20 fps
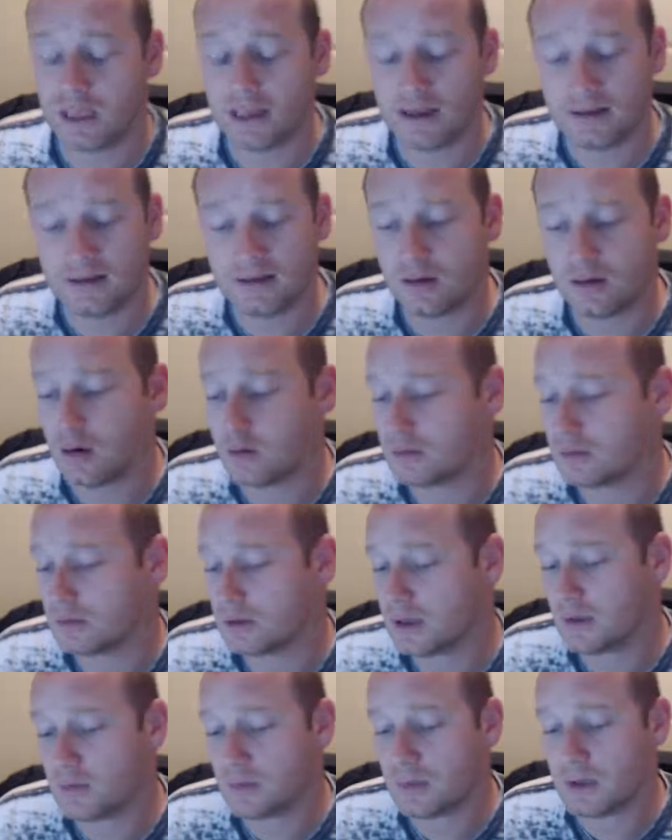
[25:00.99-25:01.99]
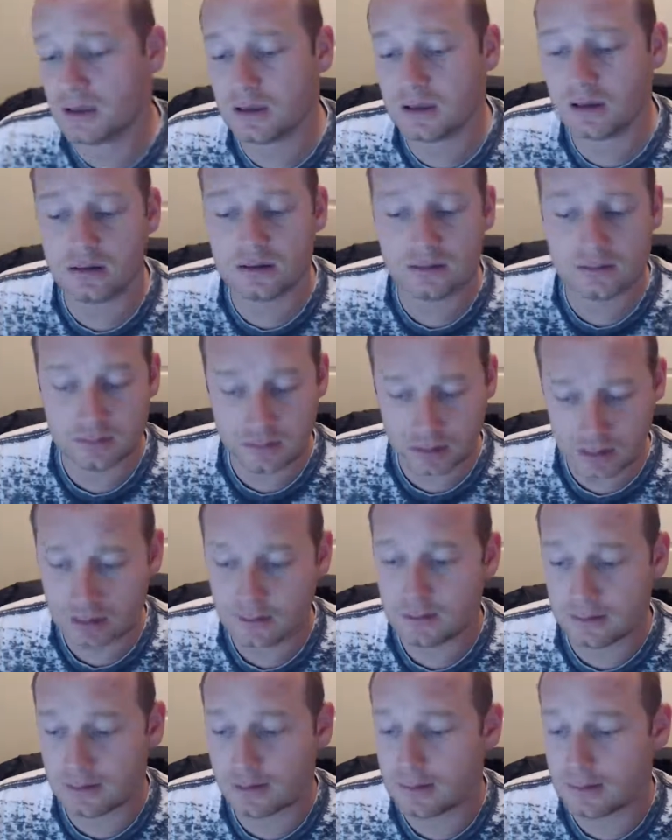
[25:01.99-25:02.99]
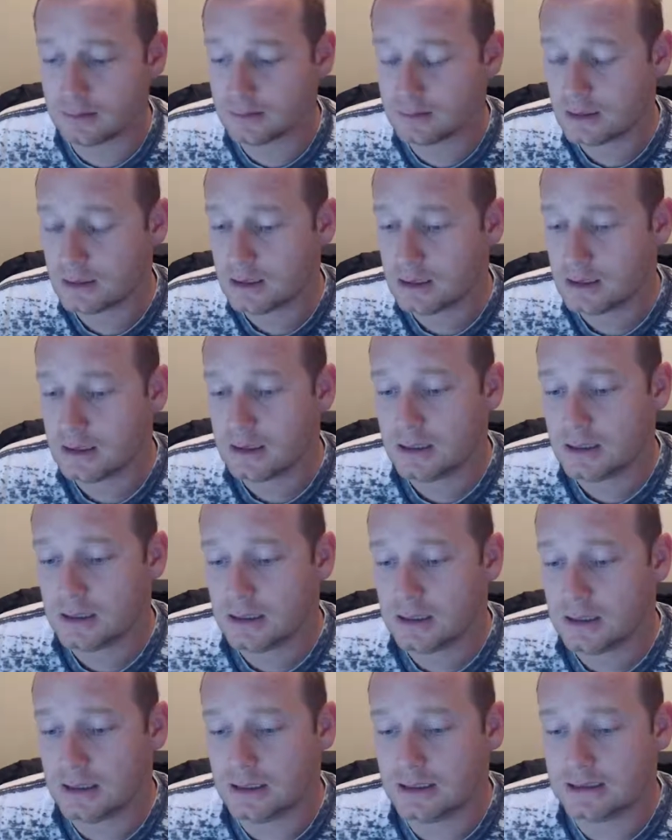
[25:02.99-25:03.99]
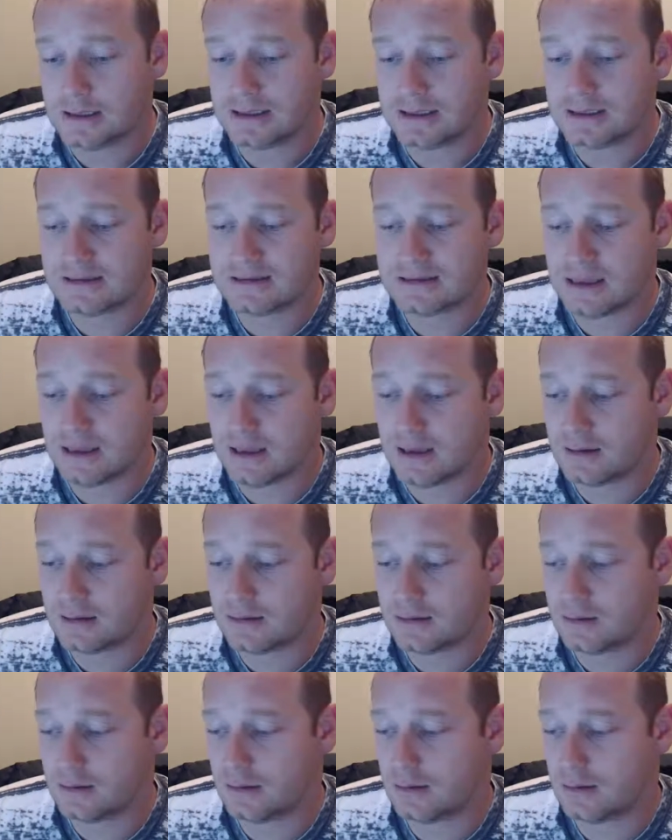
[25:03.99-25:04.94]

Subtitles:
Andy Dalton came in and he did his thing.